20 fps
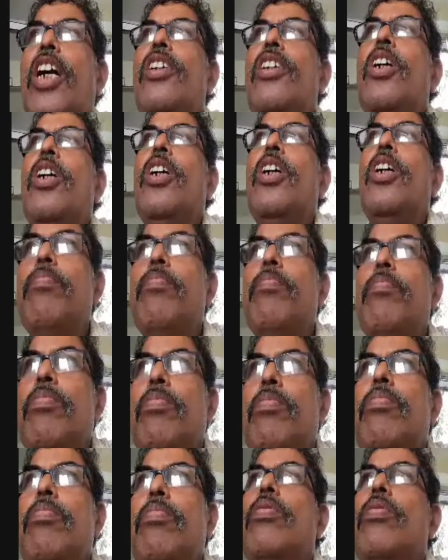of
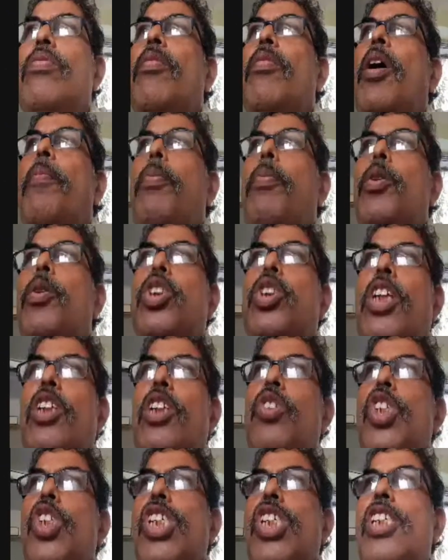
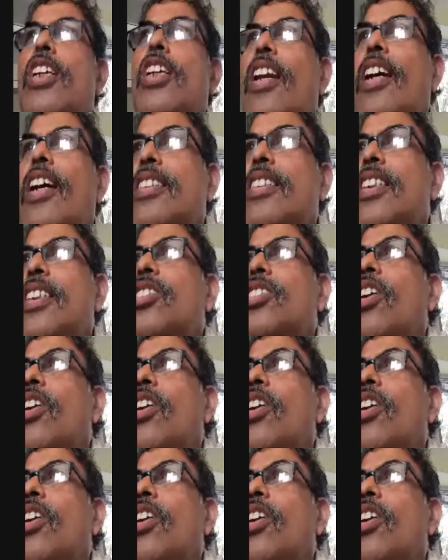post-graduation classes or